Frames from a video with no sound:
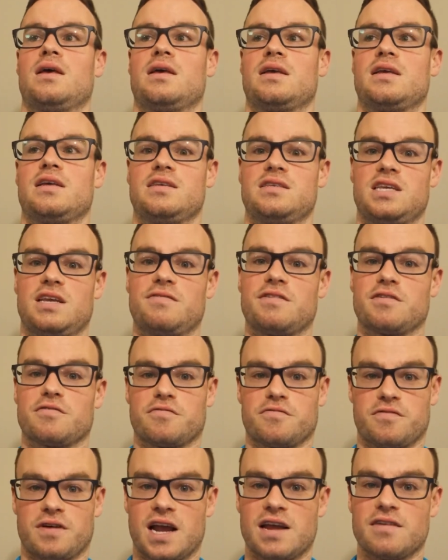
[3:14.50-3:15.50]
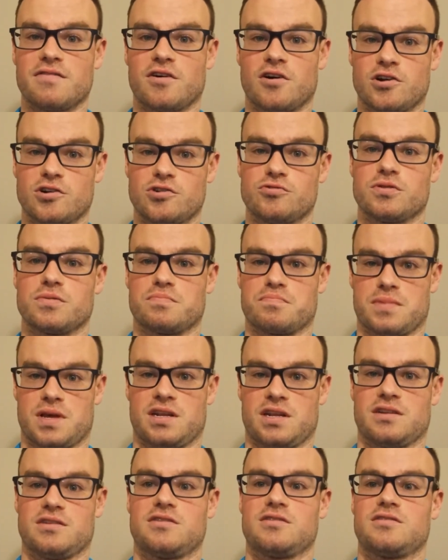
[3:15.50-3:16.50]
he's saving 500
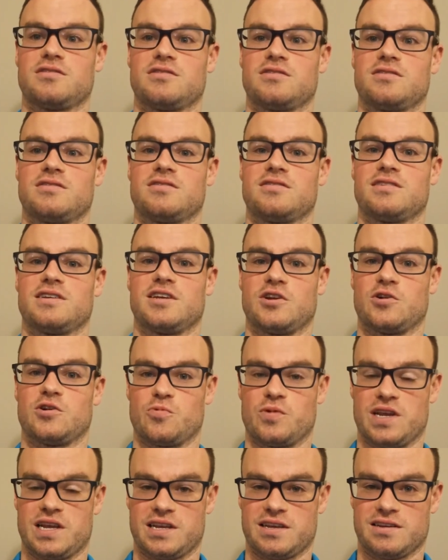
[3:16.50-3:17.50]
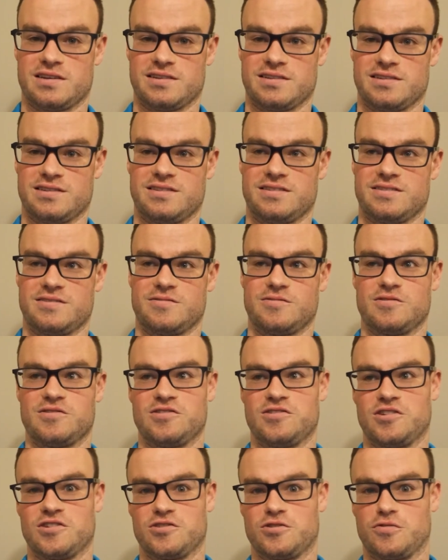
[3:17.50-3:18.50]
minutes in a week, which
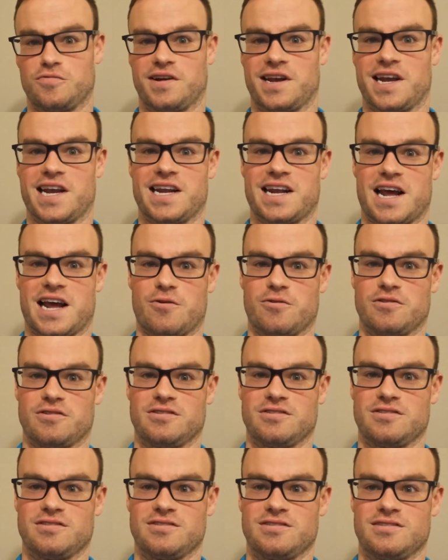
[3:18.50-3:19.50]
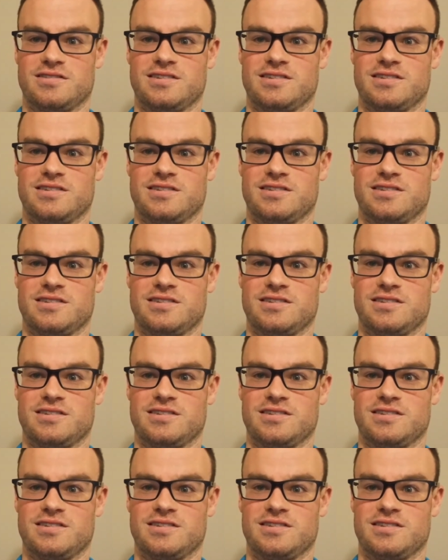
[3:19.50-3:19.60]
is just over 8 hours.